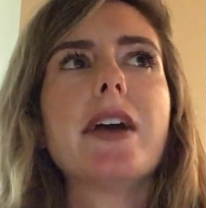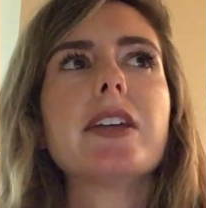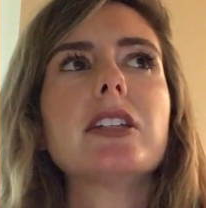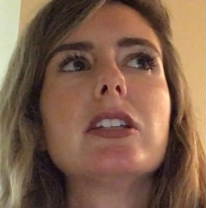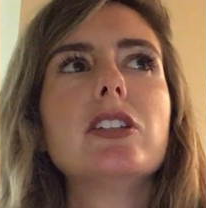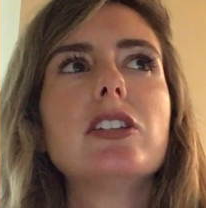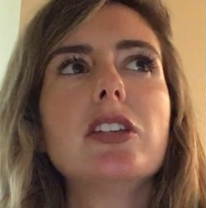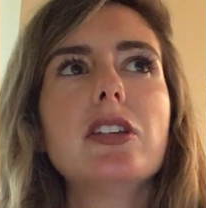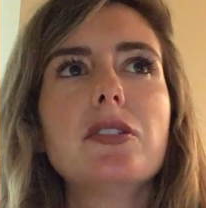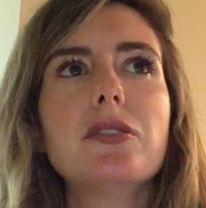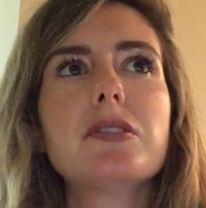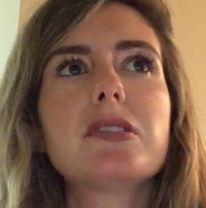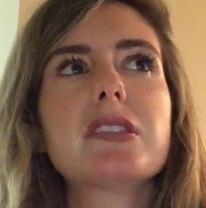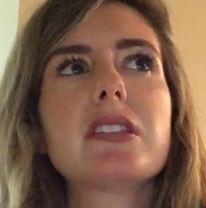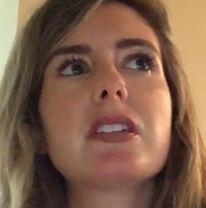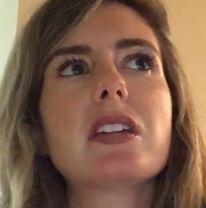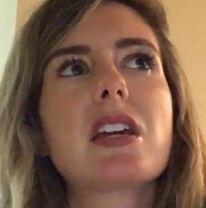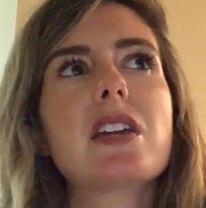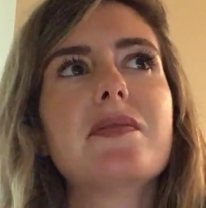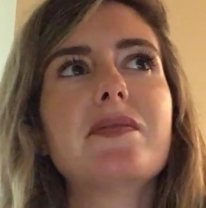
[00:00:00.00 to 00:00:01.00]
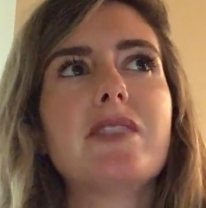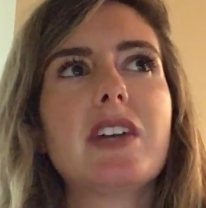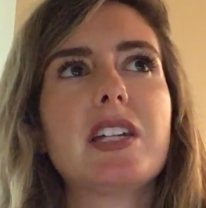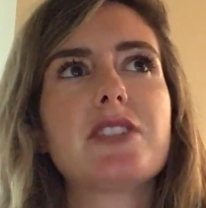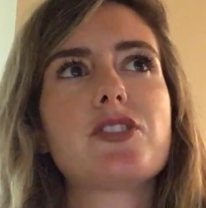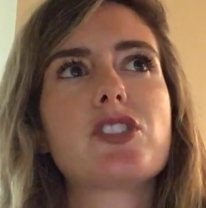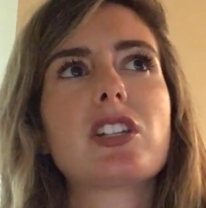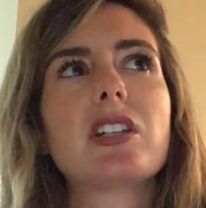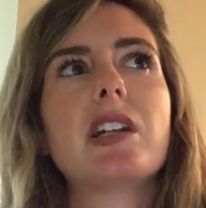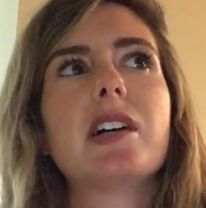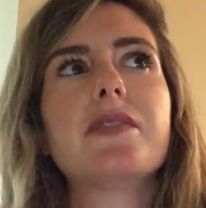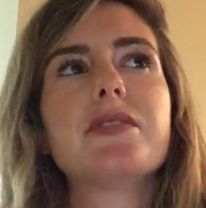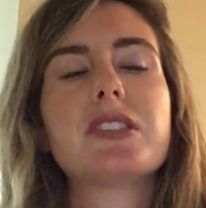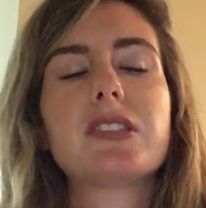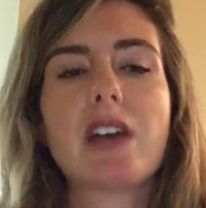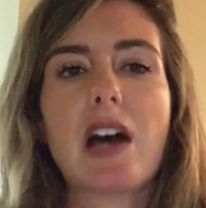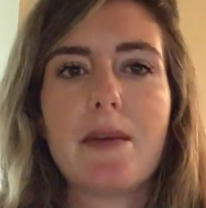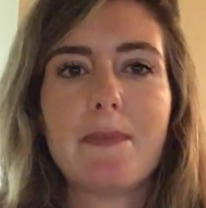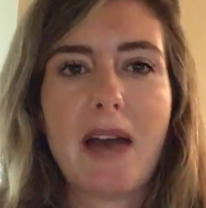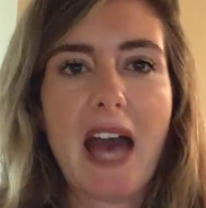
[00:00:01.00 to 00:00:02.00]
use the convention of
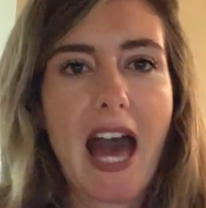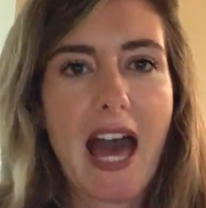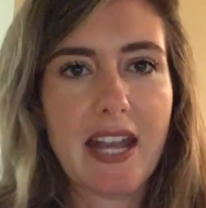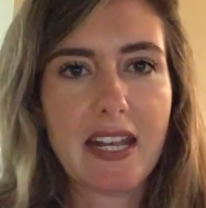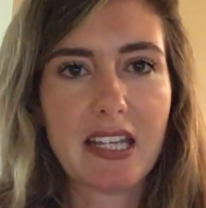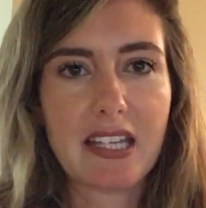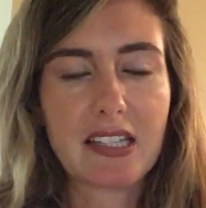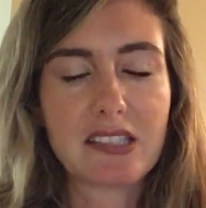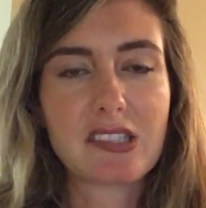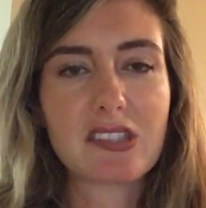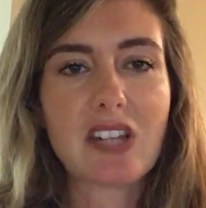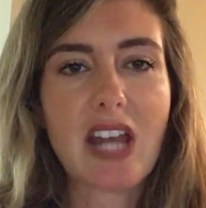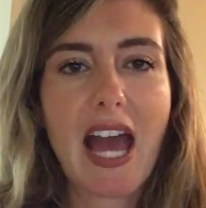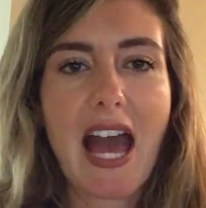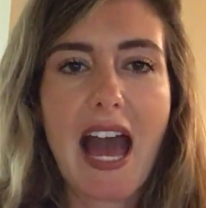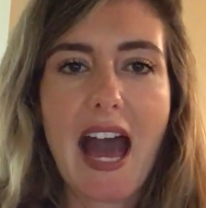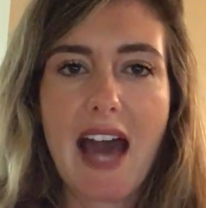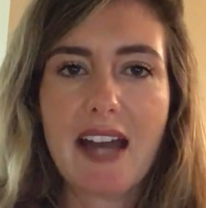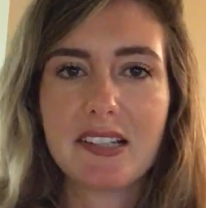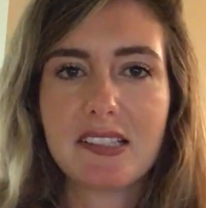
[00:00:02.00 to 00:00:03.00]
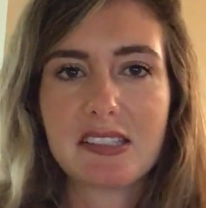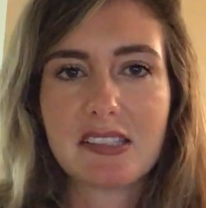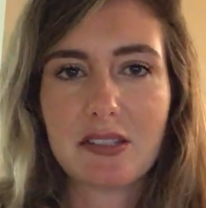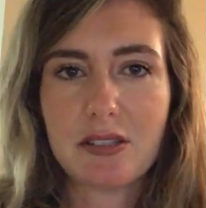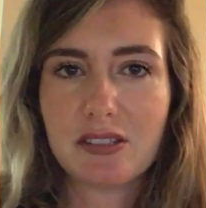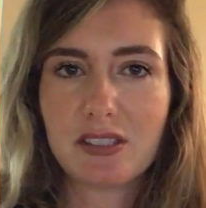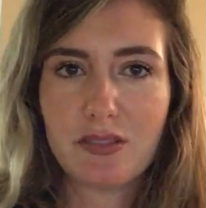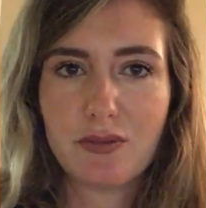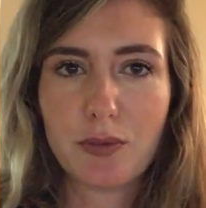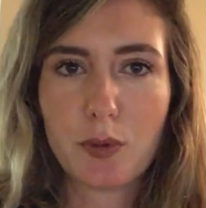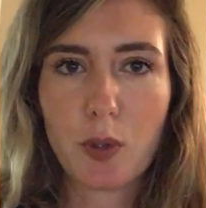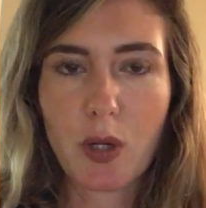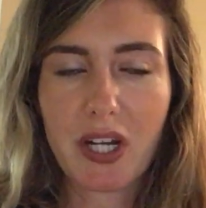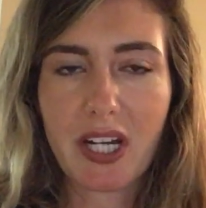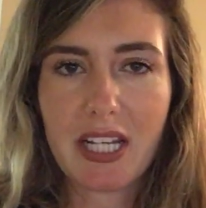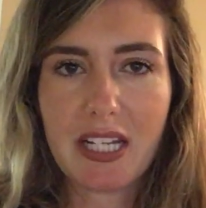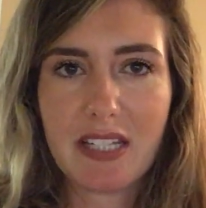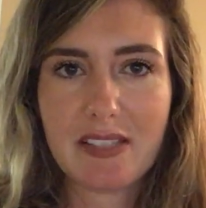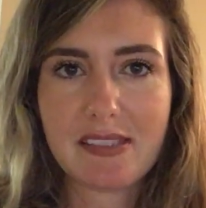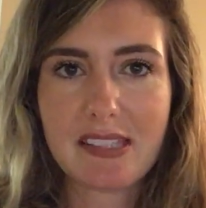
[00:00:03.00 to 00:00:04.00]
subheadings to add a sense of
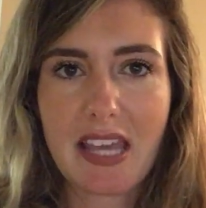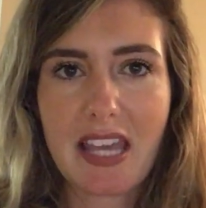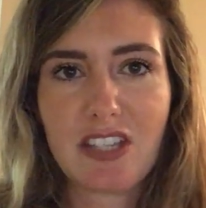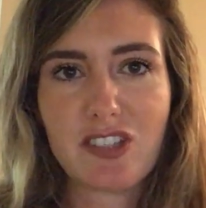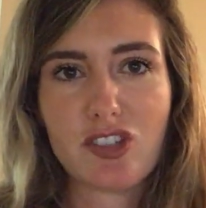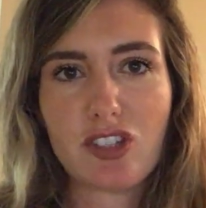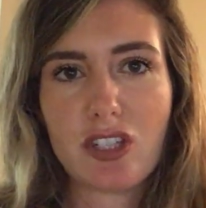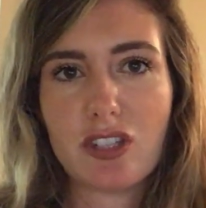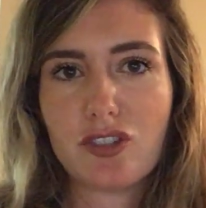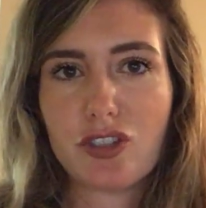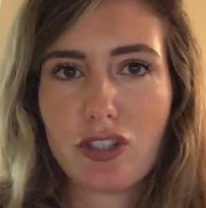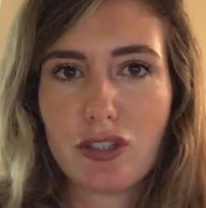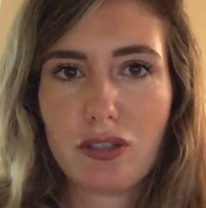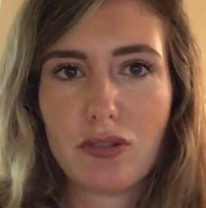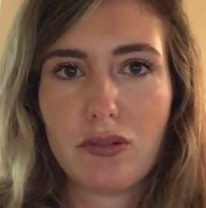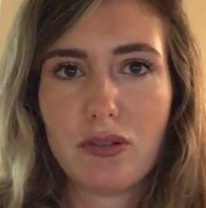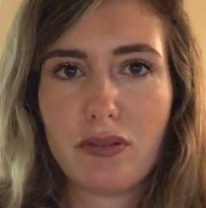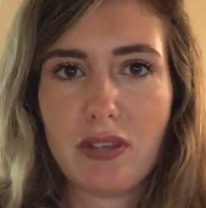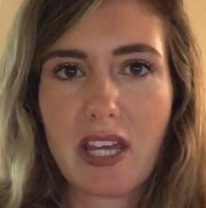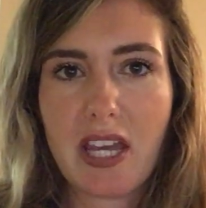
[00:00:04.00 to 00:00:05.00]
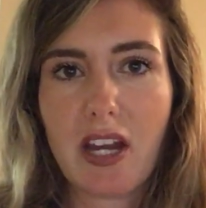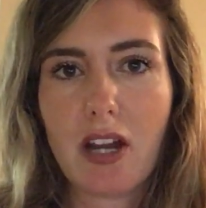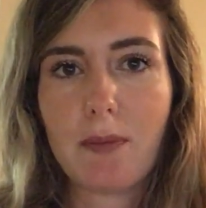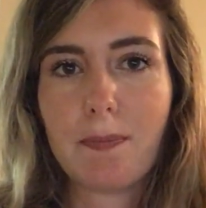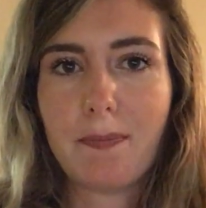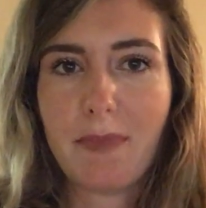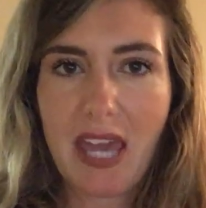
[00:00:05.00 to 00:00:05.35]
organization to their